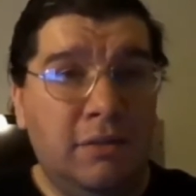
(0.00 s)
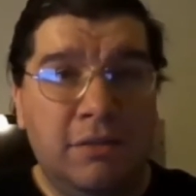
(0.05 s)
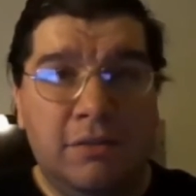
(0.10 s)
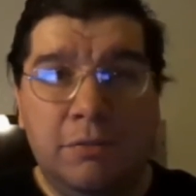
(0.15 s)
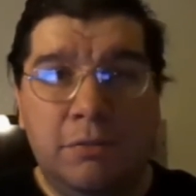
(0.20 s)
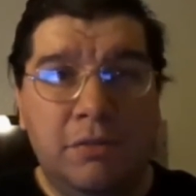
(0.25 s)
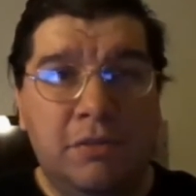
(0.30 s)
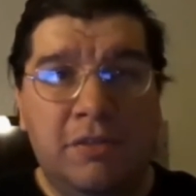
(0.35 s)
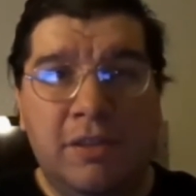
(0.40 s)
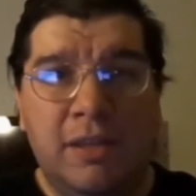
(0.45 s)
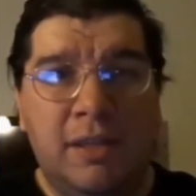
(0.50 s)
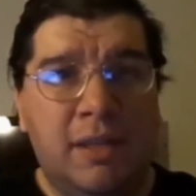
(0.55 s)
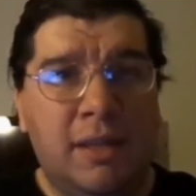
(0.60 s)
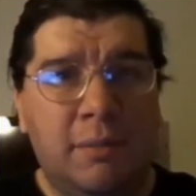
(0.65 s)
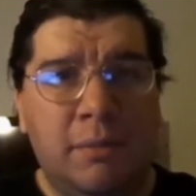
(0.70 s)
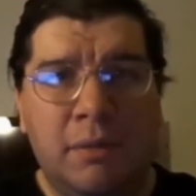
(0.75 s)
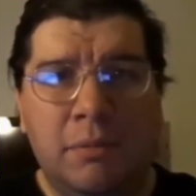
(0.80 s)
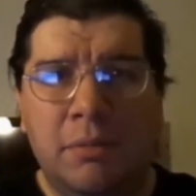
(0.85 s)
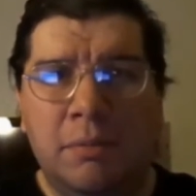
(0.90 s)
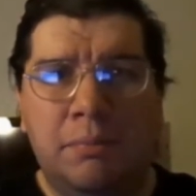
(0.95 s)
I just wish they'd
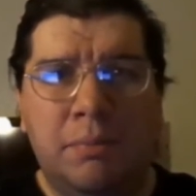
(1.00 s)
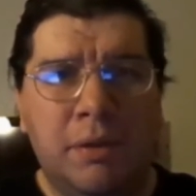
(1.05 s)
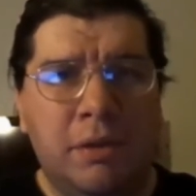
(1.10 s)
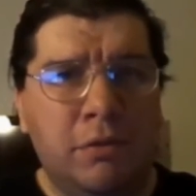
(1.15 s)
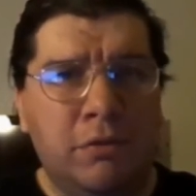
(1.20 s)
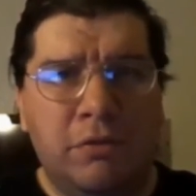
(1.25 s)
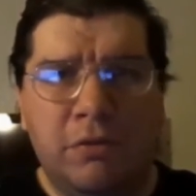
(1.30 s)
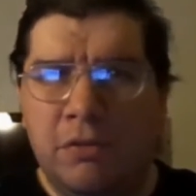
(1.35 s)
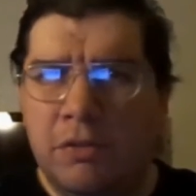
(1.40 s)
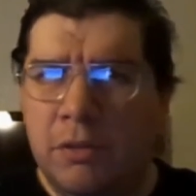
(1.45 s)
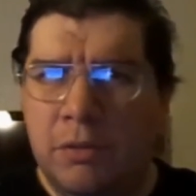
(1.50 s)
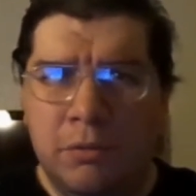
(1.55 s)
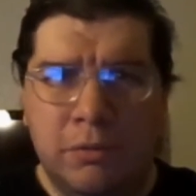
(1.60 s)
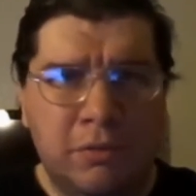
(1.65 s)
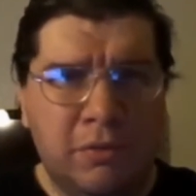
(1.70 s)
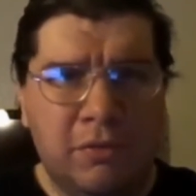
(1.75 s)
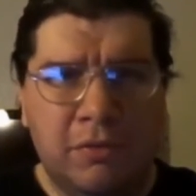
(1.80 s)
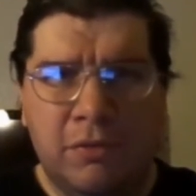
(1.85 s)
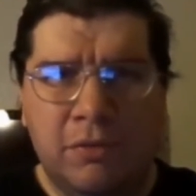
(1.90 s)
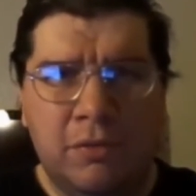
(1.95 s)
come up with better
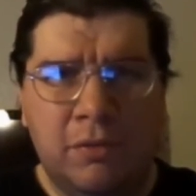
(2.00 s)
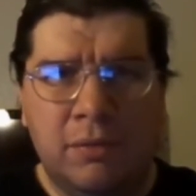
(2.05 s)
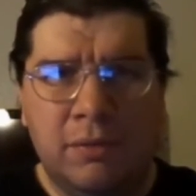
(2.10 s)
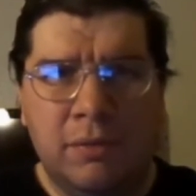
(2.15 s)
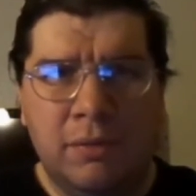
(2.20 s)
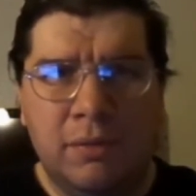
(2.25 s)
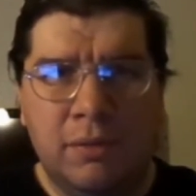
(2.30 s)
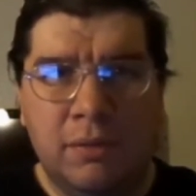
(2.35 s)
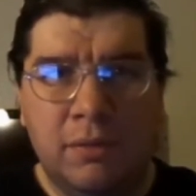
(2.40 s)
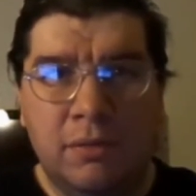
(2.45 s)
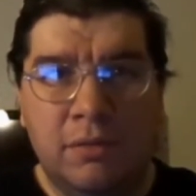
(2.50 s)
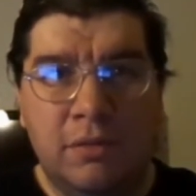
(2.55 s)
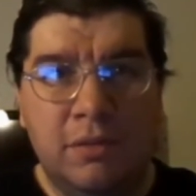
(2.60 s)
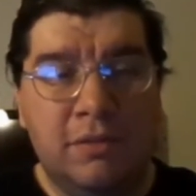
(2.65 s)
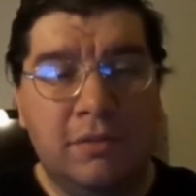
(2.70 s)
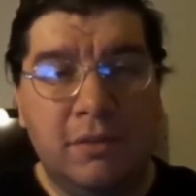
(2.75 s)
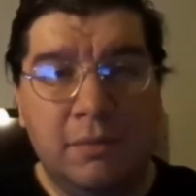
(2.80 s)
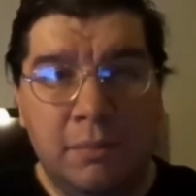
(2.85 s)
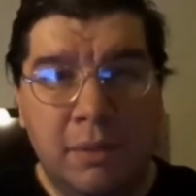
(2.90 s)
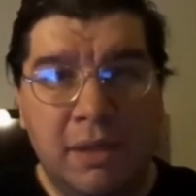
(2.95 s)
jokes
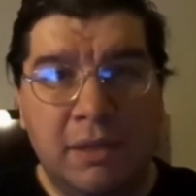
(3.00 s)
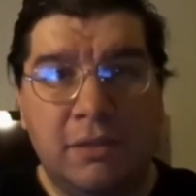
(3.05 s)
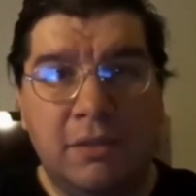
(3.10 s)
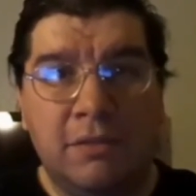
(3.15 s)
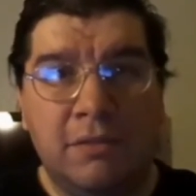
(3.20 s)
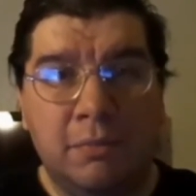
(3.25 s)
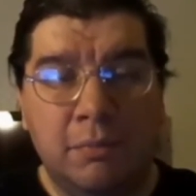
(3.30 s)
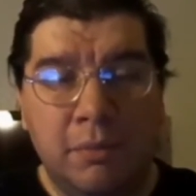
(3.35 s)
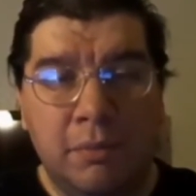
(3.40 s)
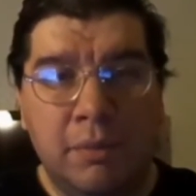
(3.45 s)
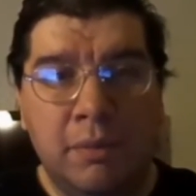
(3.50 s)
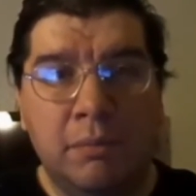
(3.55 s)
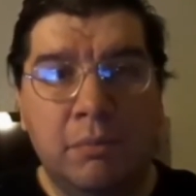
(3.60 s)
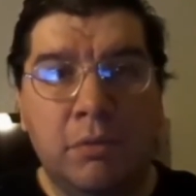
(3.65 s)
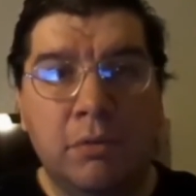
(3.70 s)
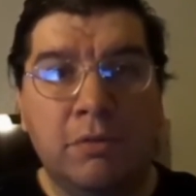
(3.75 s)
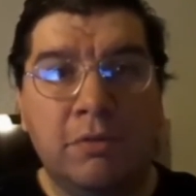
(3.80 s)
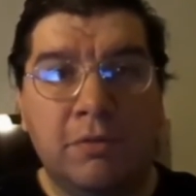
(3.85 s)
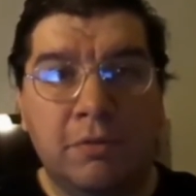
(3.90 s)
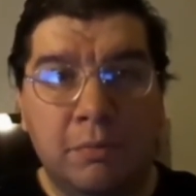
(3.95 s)
just to make this movie
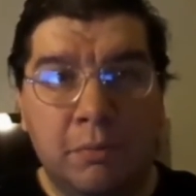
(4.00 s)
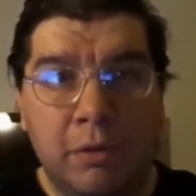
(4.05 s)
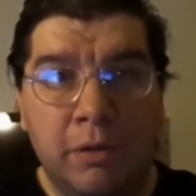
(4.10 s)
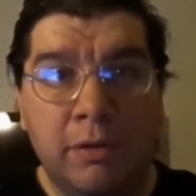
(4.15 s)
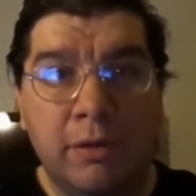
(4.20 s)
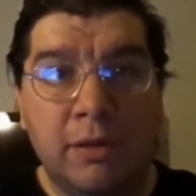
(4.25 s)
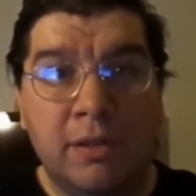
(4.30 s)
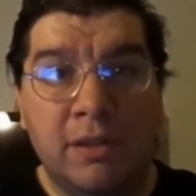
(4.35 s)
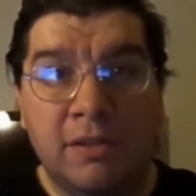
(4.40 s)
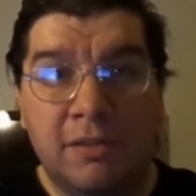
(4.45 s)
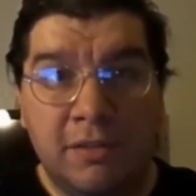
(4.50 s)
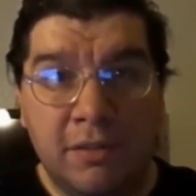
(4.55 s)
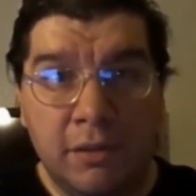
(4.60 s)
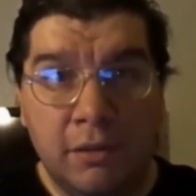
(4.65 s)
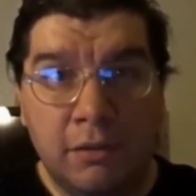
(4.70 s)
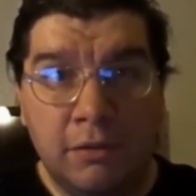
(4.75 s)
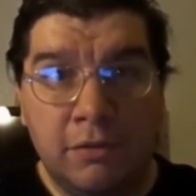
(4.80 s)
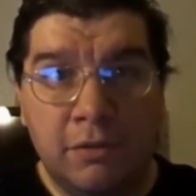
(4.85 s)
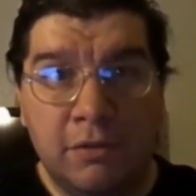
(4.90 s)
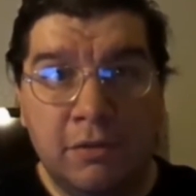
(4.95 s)
more smart and
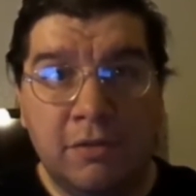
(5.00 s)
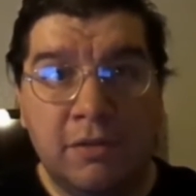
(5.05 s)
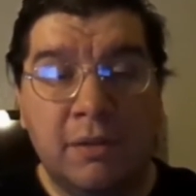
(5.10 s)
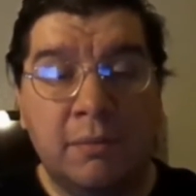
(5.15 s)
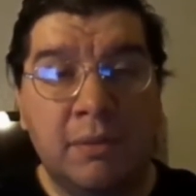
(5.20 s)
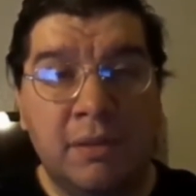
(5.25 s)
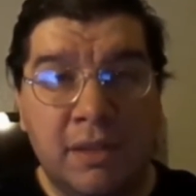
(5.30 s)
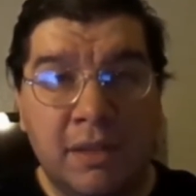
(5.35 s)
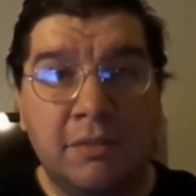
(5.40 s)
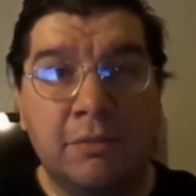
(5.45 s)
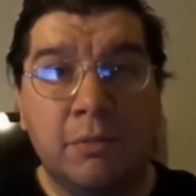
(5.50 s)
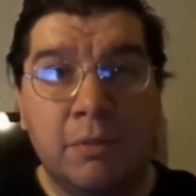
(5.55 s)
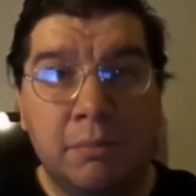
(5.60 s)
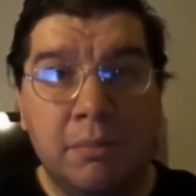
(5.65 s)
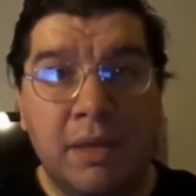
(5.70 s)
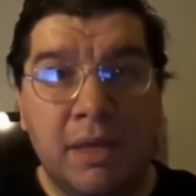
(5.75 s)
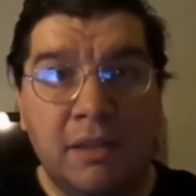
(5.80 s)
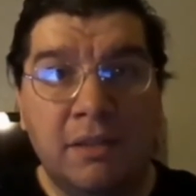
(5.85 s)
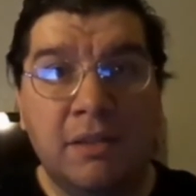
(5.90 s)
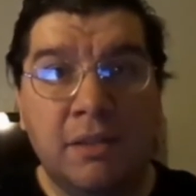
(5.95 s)
intelligent. I mean, that's
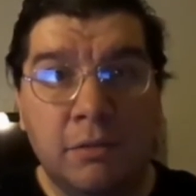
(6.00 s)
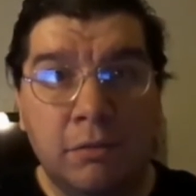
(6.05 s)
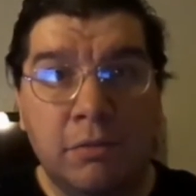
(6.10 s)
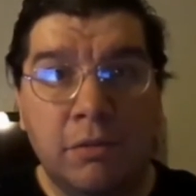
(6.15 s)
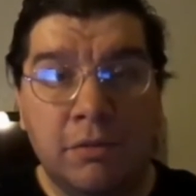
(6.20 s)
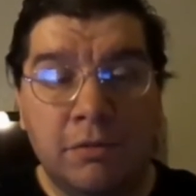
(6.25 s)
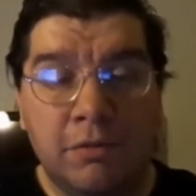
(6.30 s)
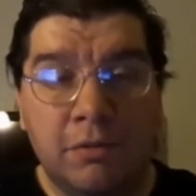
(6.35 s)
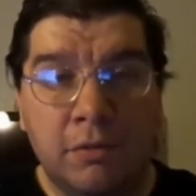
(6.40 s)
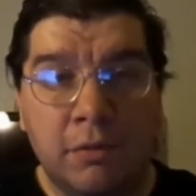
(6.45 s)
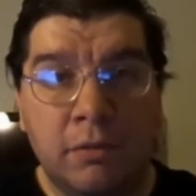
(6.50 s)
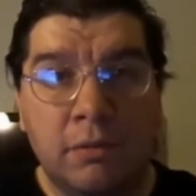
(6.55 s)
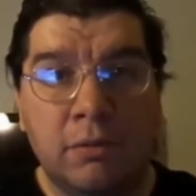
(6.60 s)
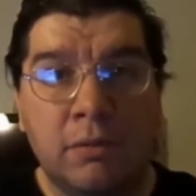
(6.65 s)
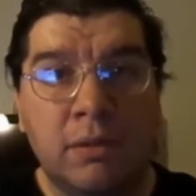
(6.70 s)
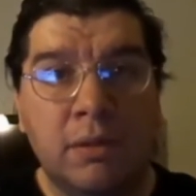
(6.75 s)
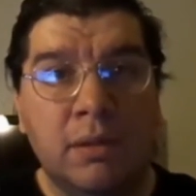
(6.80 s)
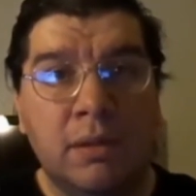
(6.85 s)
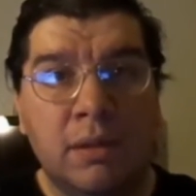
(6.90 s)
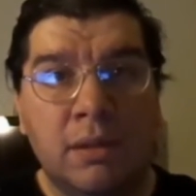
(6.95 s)
what made the
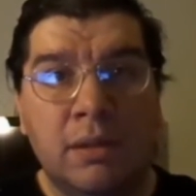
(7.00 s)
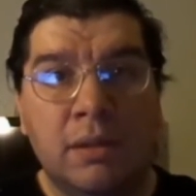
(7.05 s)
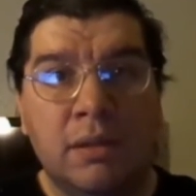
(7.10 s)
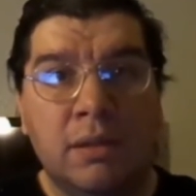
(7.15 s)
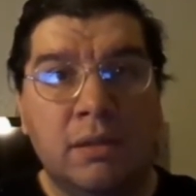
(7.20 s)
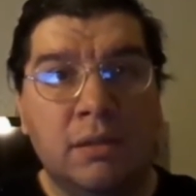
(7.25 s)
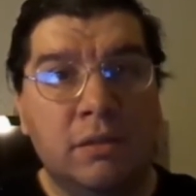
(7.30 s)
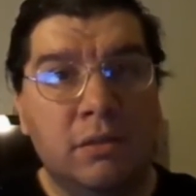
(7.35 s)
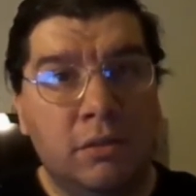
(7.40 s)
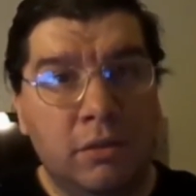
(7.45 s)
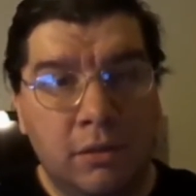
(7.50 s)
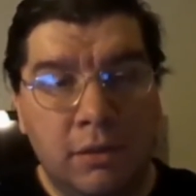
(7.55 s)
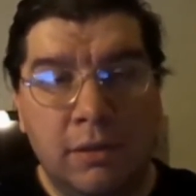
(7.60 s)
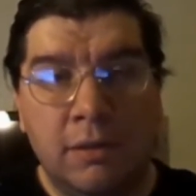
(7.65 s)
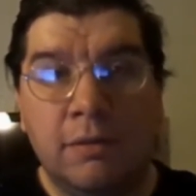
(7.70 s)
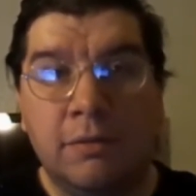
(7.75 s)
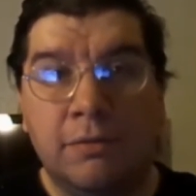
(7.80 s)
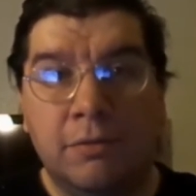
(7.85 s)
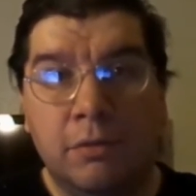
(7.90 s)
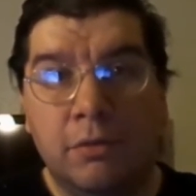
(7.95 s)
original
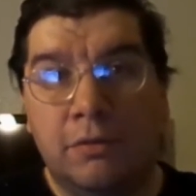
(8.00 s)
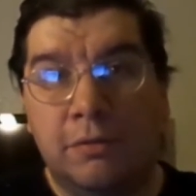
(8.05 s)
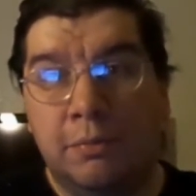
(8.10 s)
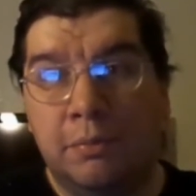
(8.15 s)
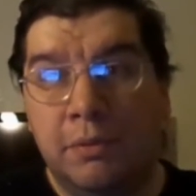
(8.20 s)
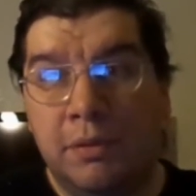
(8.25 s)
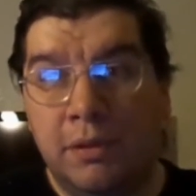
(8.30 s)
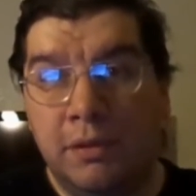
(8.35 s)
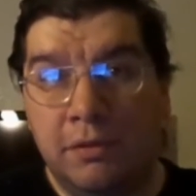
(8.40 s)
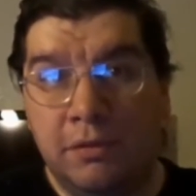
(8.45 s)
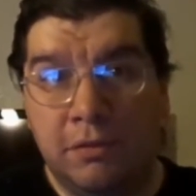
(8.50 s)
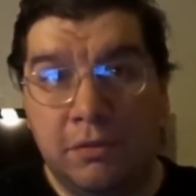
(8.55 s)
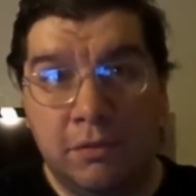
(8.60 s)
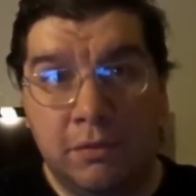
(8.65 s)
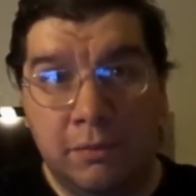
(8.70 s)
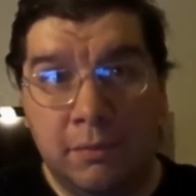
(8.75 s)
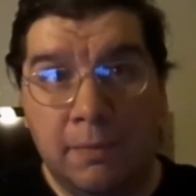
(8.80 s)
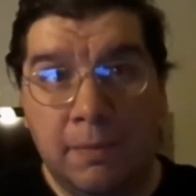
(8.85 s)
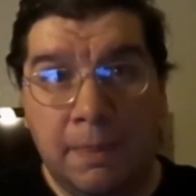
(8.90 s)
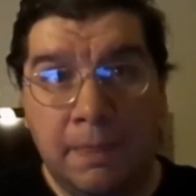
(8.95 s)
good in the first
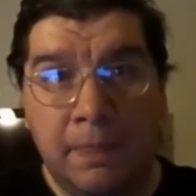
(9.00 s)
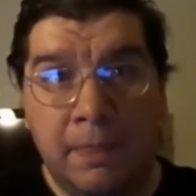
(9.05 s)
place.